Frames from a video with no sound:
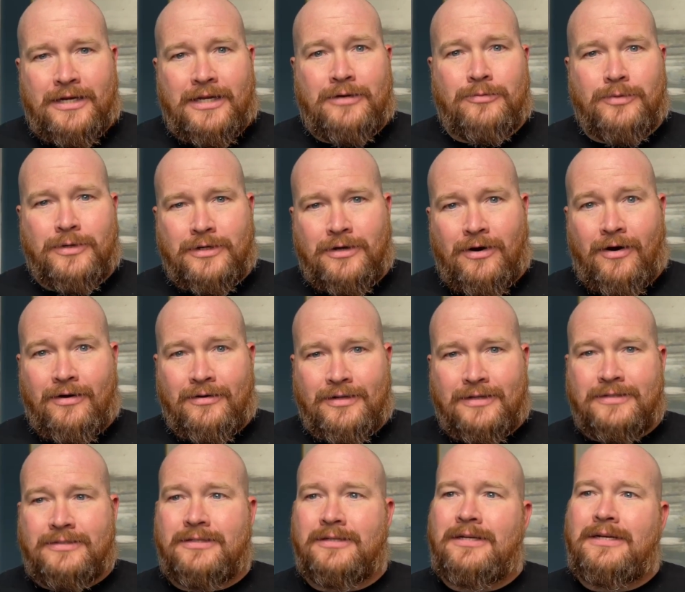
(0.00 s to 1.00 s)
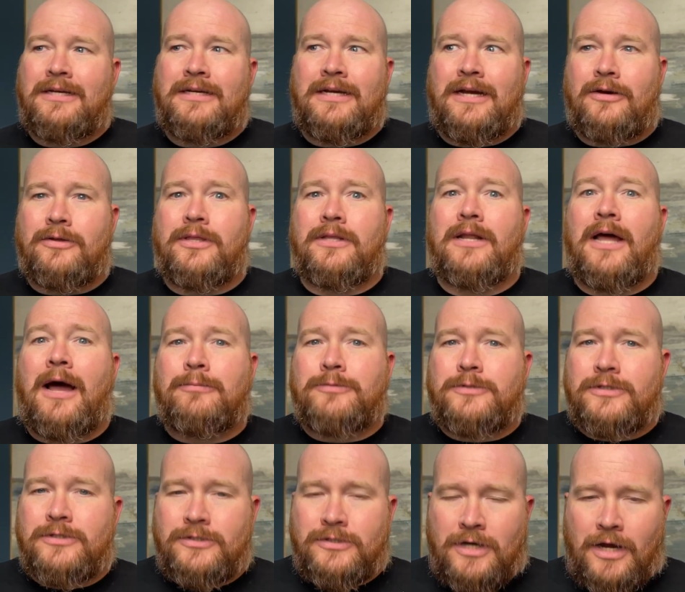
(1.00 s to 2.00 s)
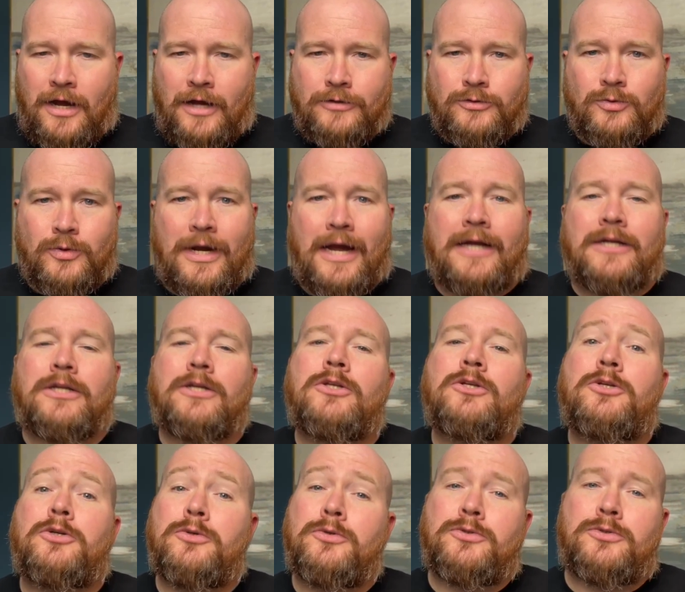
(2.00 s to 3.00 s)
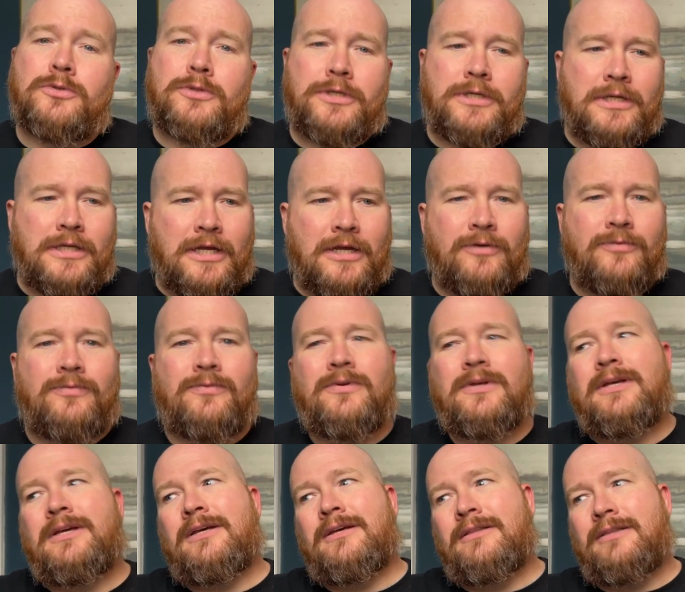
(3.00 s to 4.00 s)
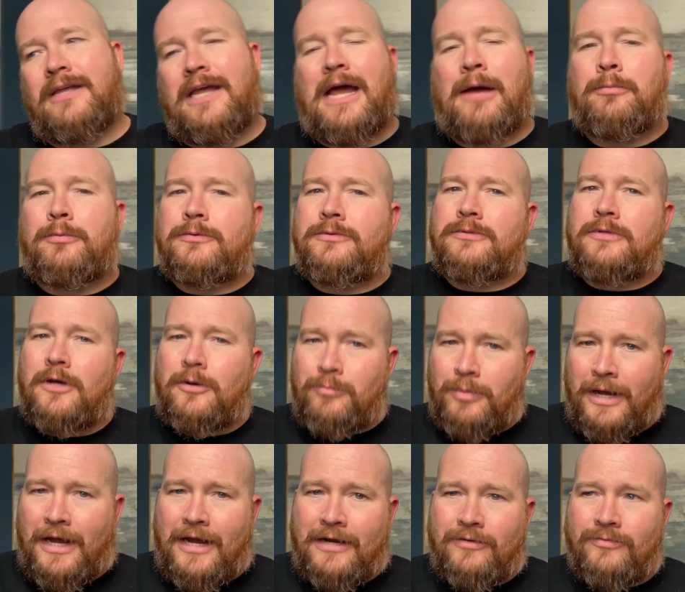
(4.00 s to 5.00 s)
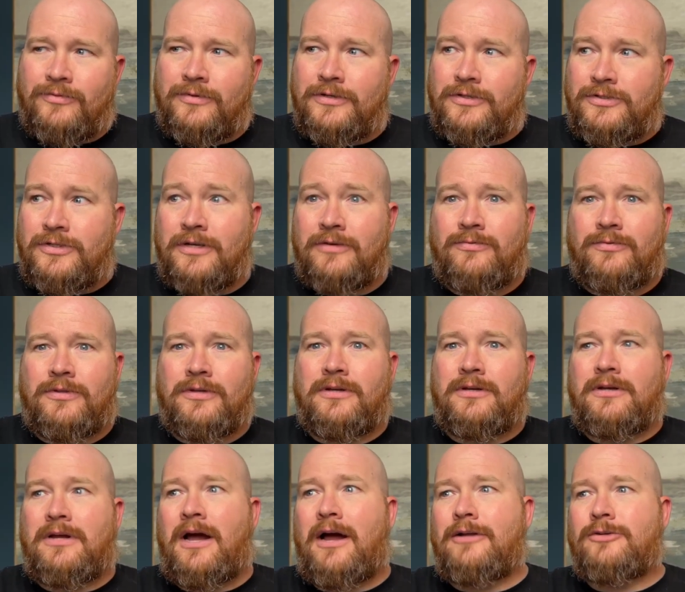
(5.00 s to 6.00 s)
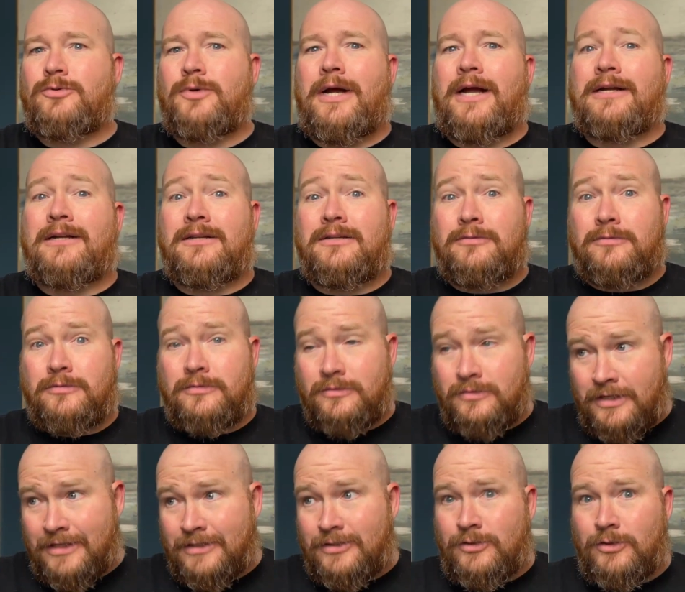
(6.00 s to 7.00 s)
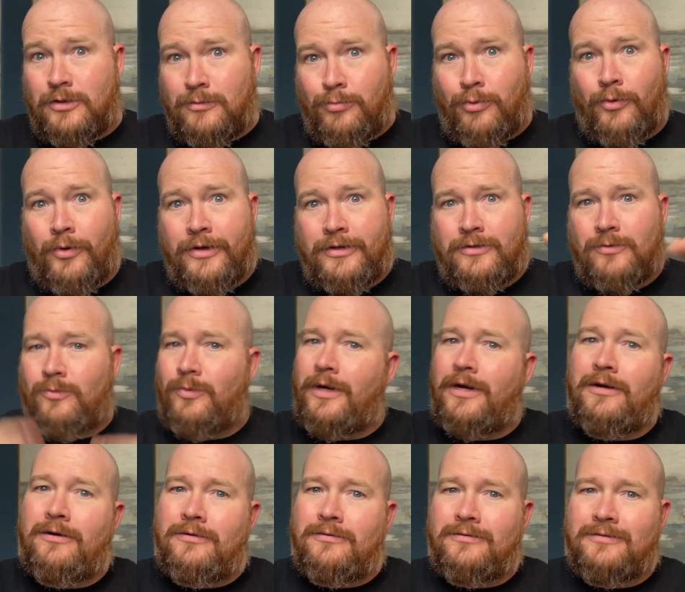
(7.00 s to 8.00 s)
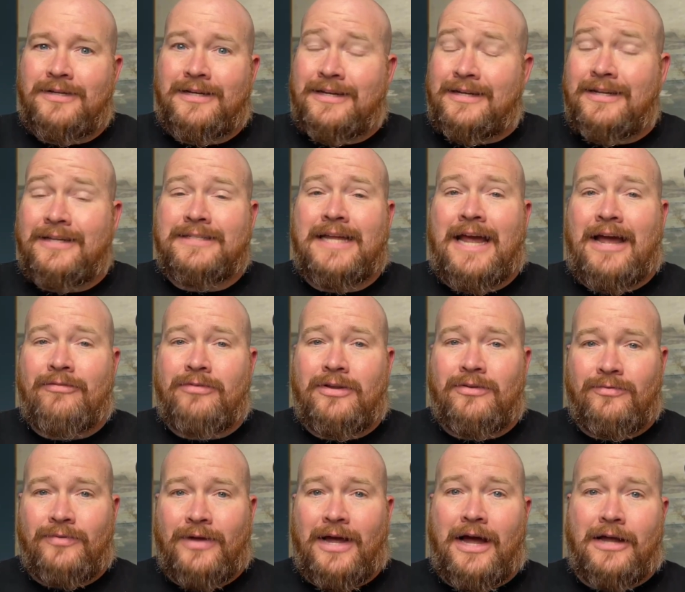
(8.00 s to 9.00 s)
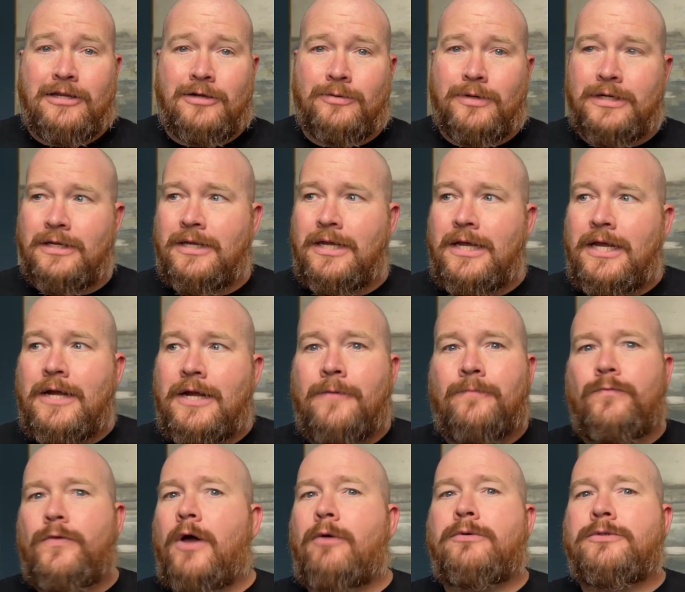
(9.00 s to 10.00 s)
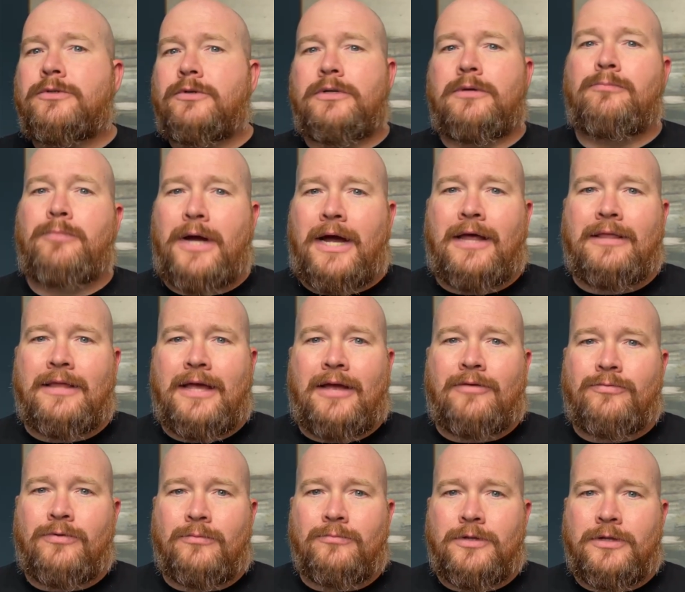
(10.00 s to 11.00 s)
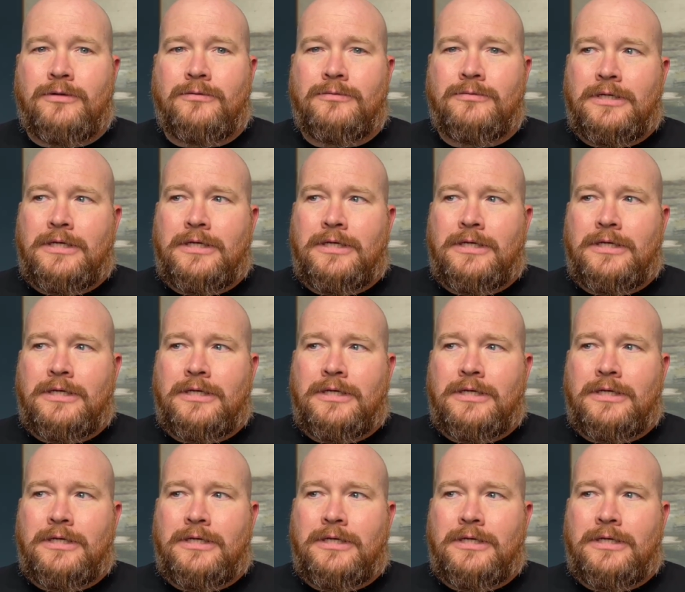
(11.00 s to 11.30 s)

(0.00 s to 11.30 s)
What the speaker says: regardless. With an options contract, usually if the apples go bad, if the contract gets to the point to where like it doesn't have any value in it, no one's going to buy that from you.